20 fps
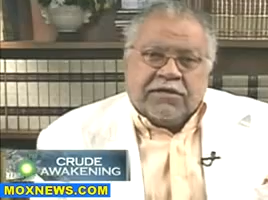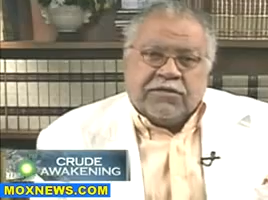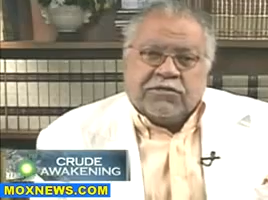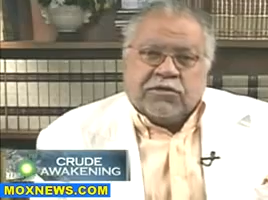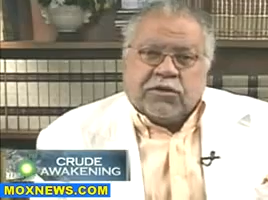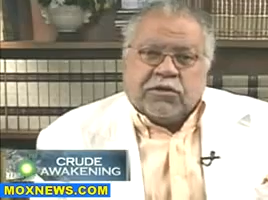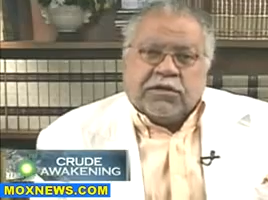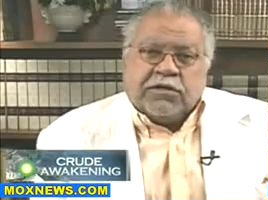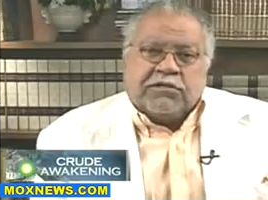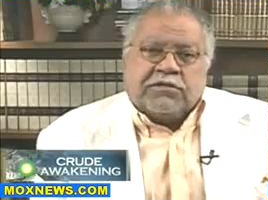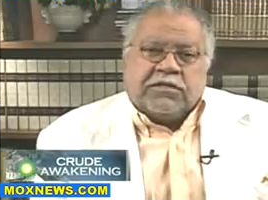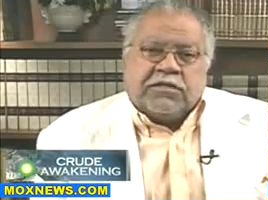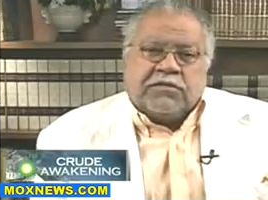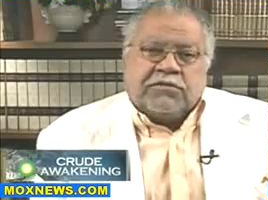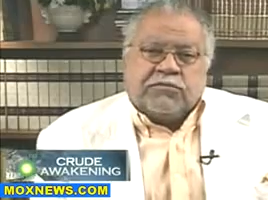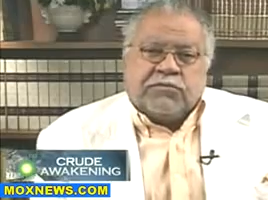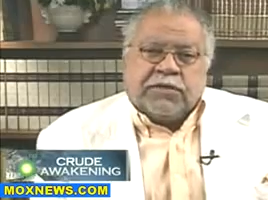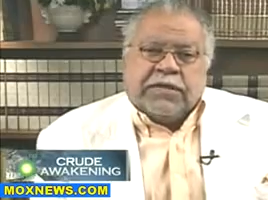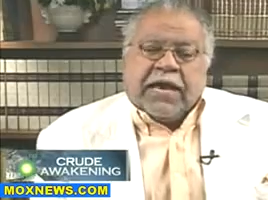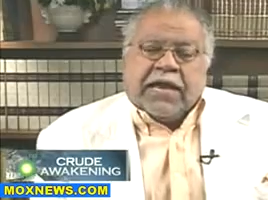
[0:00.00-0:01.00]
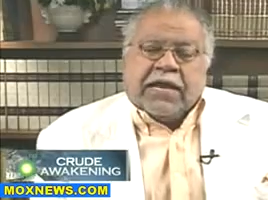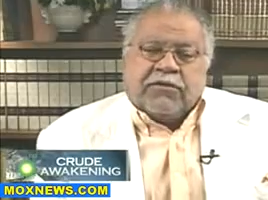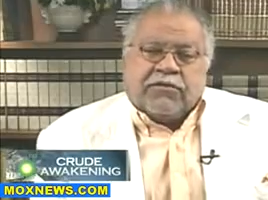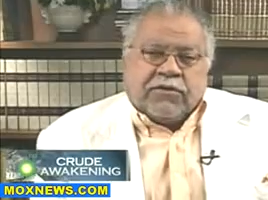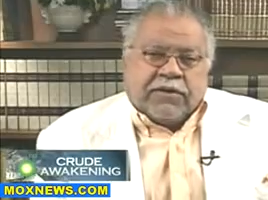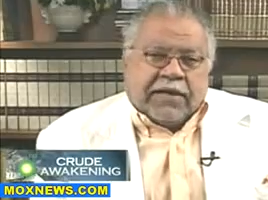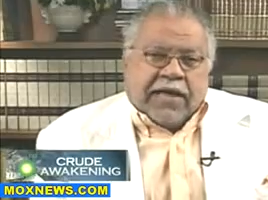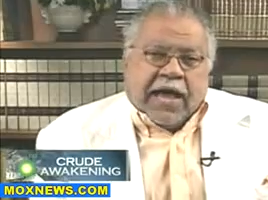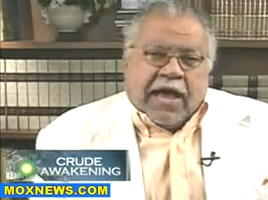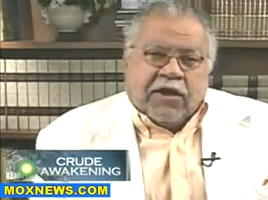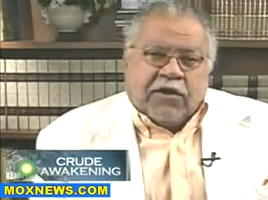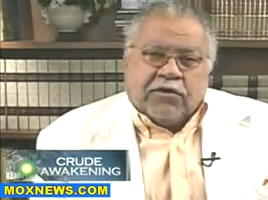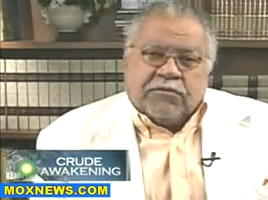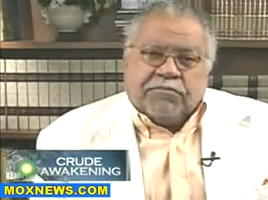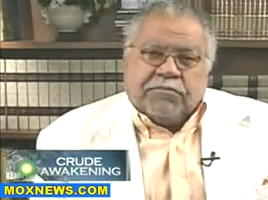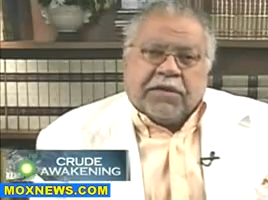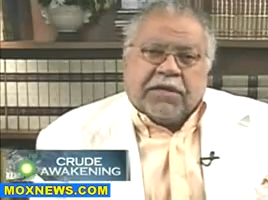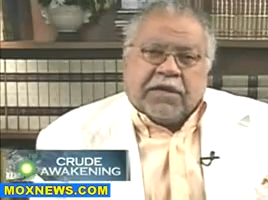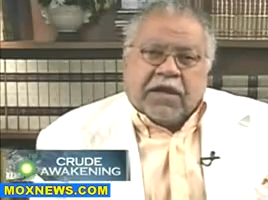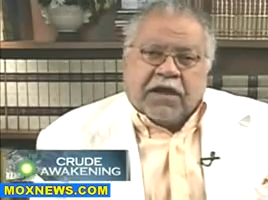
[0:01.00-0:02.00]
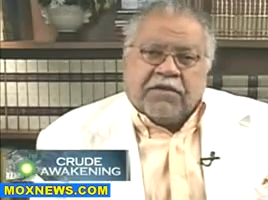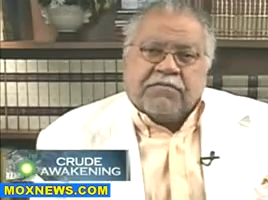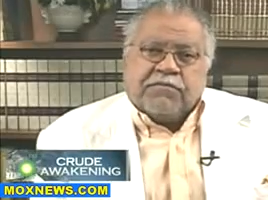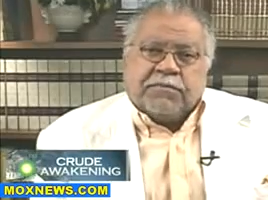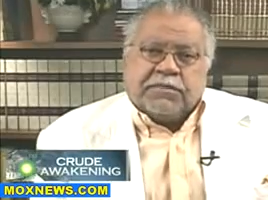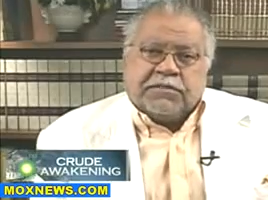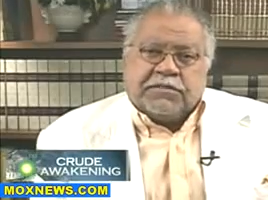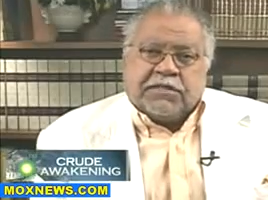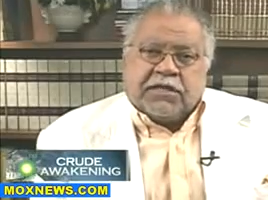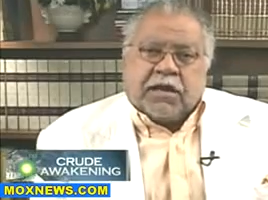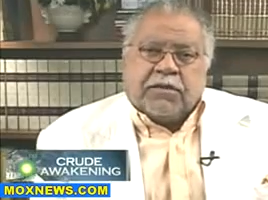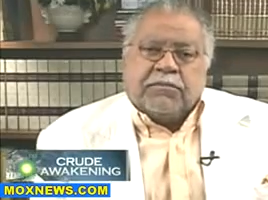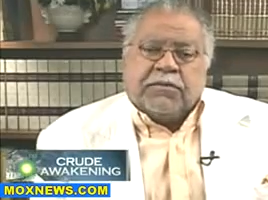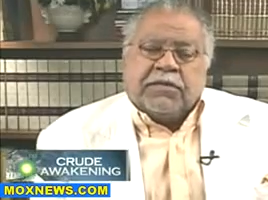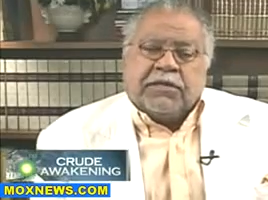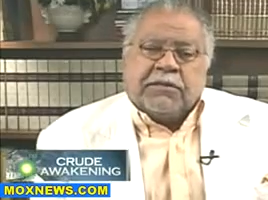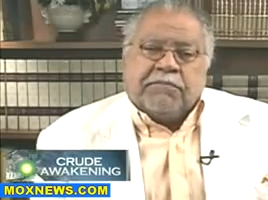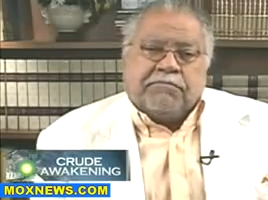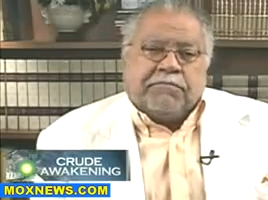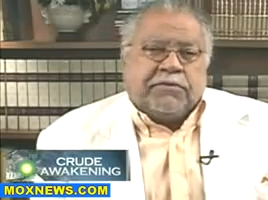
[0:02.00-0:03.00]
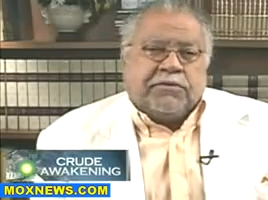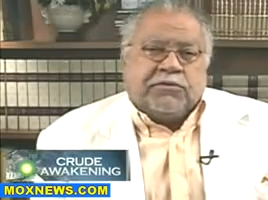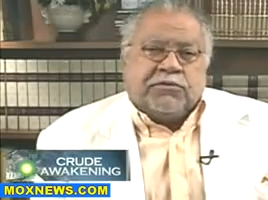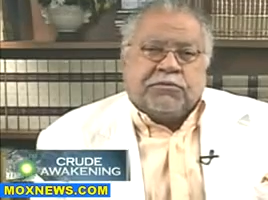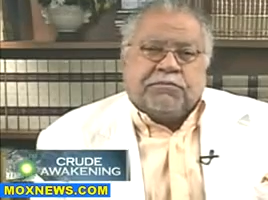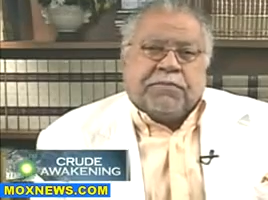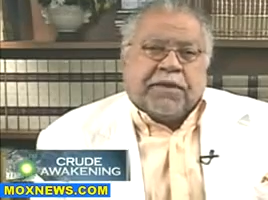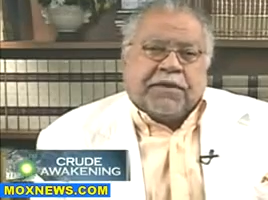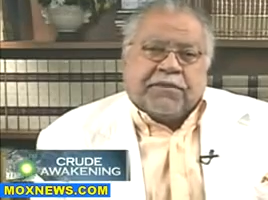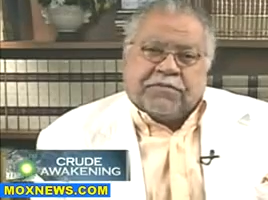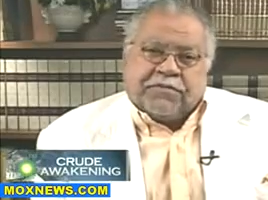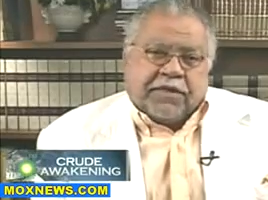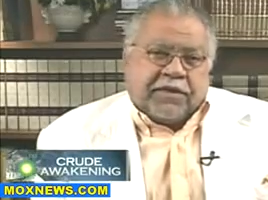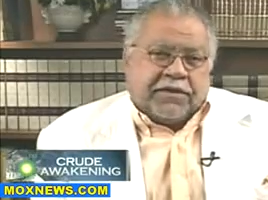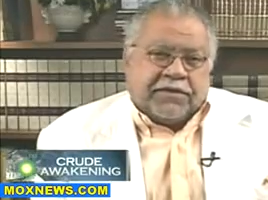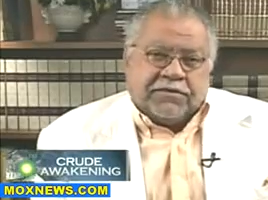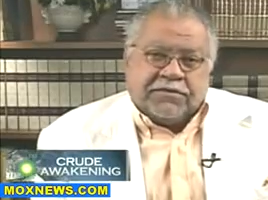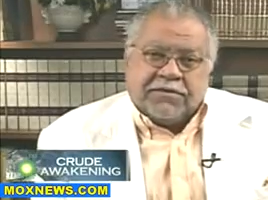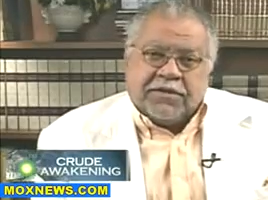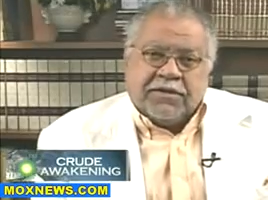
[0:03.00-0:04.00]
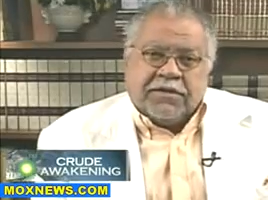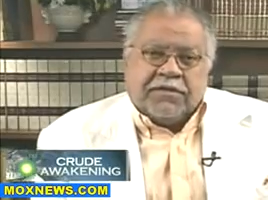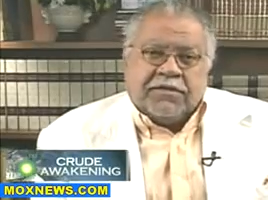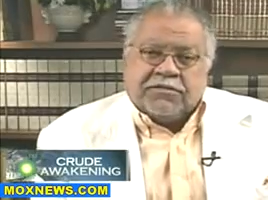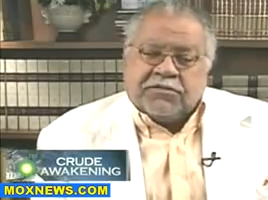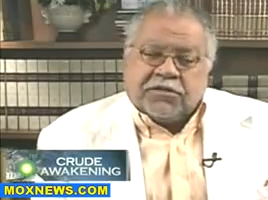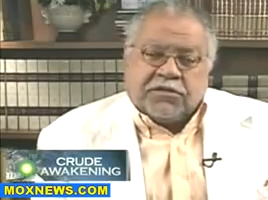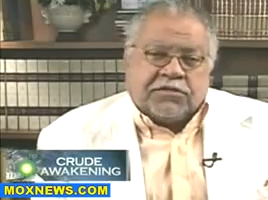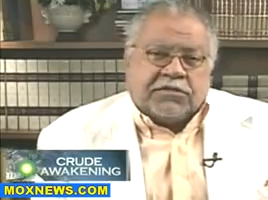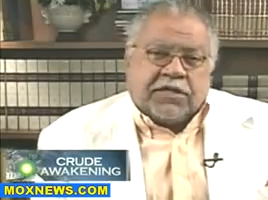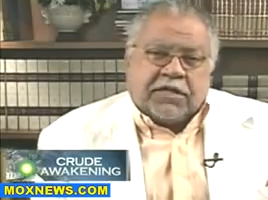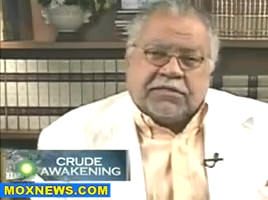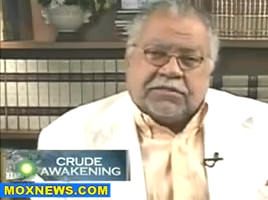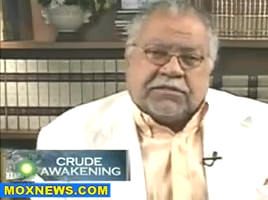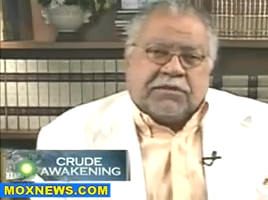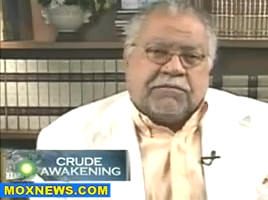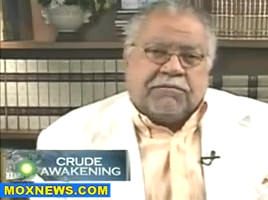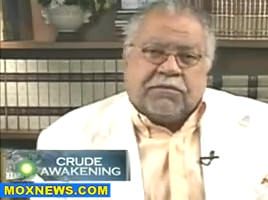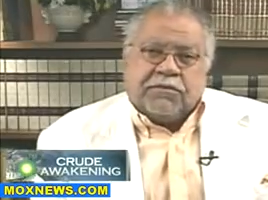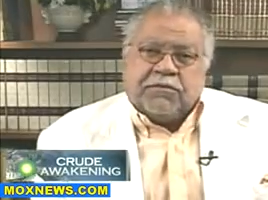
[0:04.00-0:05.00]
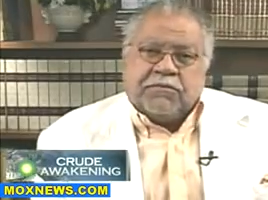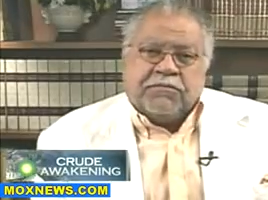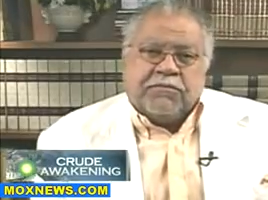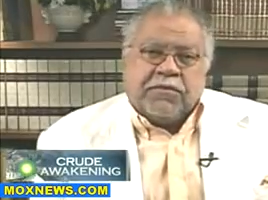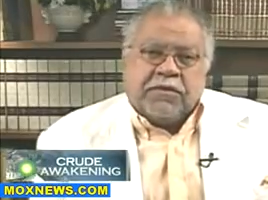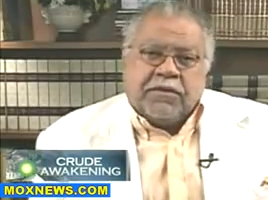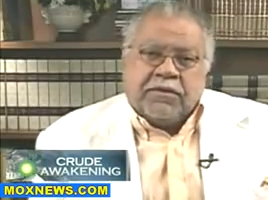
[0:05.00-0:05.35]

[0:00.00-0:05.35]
So we got to rely on big government to come in and do big things. It's just that simple.